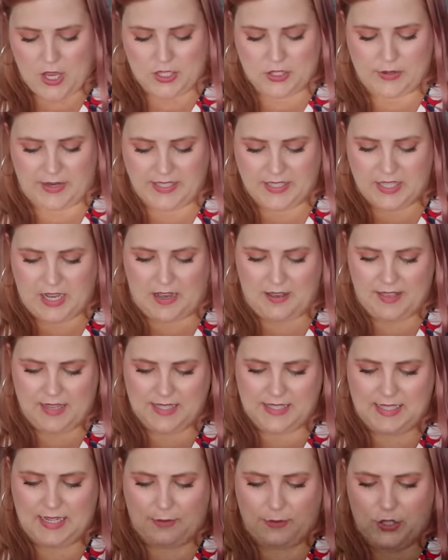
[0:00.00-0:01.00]
So I saw
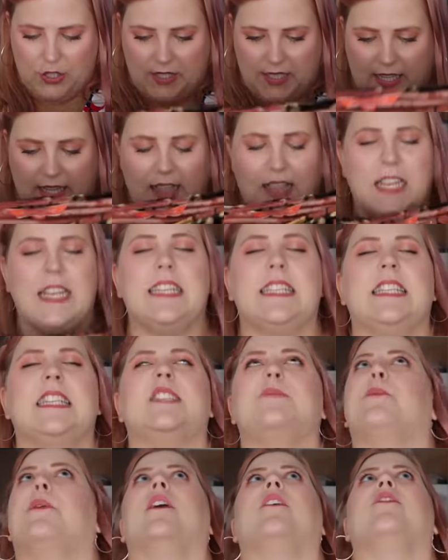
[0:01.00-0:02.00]
this and I was just like, this
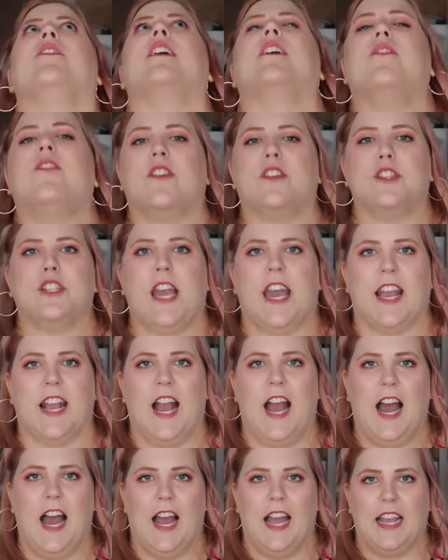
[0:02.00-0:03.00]
is perfect for
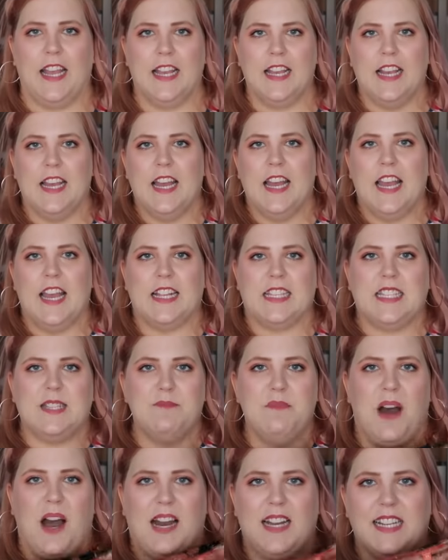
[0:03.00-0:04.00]
Shanghai. It's
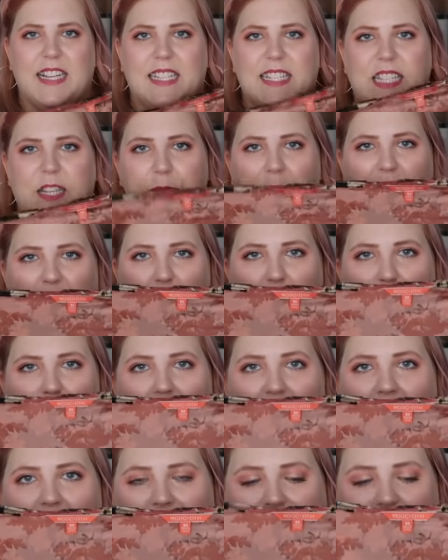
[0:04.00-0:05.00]
modest but
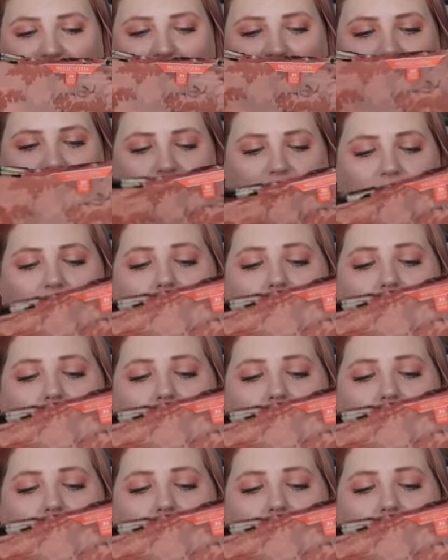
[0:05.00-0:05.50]
dramatic, and